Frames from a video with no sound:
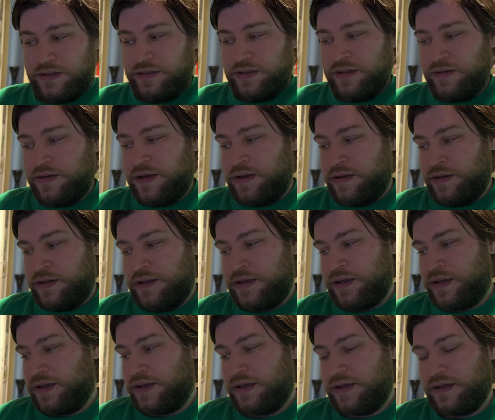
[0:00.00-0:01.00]
Uh, uh,
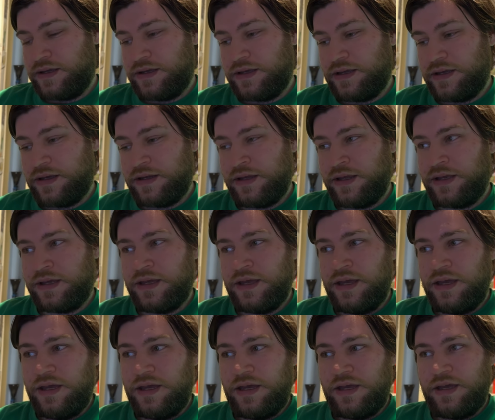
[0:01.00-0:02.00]
like,
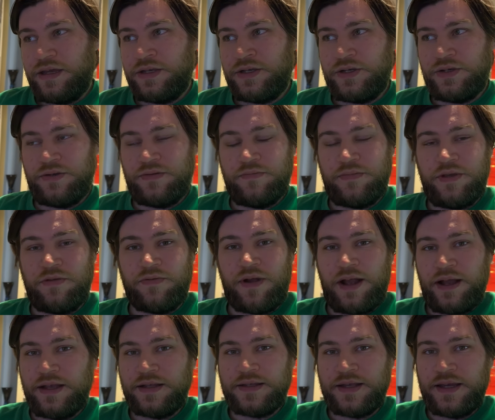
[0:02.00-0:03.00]
it shouldn't be
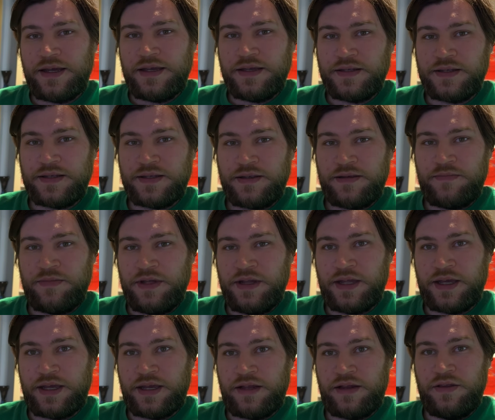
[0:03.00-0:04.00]
rocket science to be
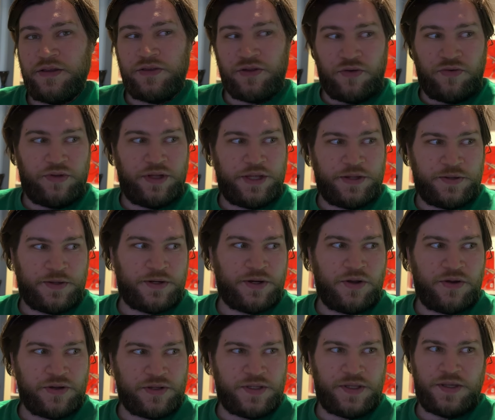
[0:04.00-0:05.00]
like, don't let the
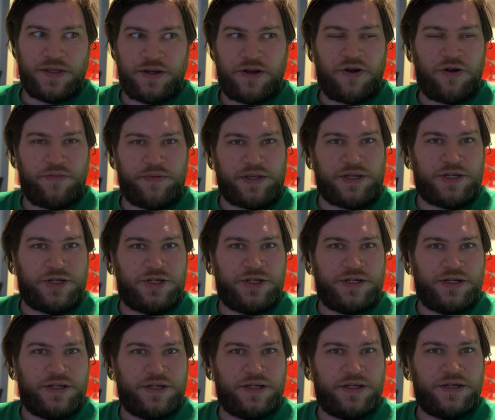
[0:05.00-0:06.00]
dogs in the garbage.